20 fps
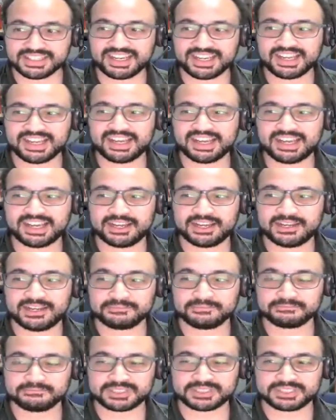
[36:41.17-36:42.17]
I
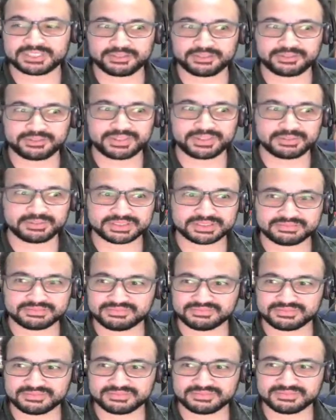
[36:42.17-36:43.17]
don't know if anyone
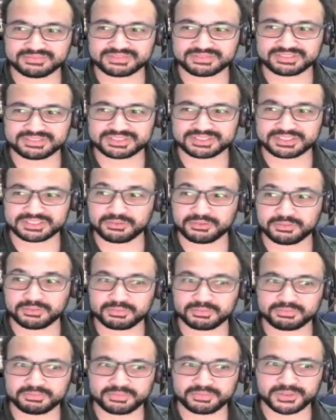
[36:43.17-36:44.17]
still
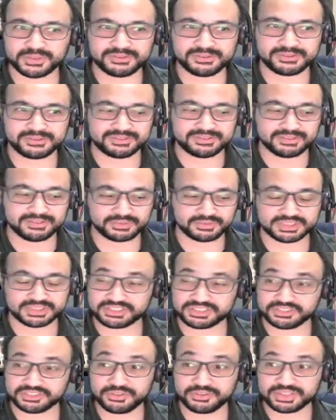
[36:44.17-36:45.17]
launches new
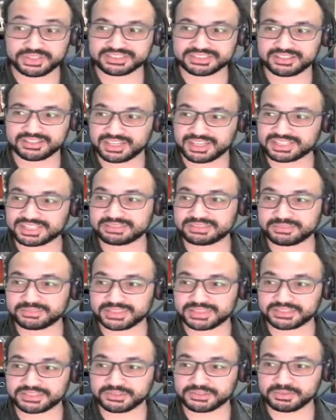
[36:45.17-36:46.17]
things on Elastic
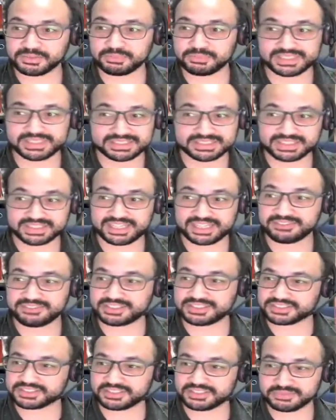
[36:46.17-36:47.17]
Beanstalk, but it's there and it's an
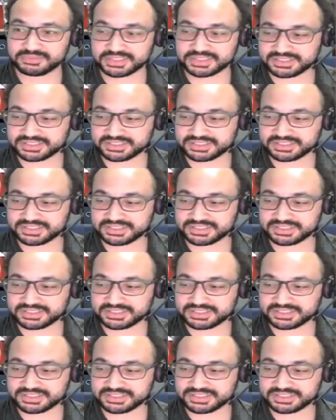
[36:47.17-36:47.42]
option.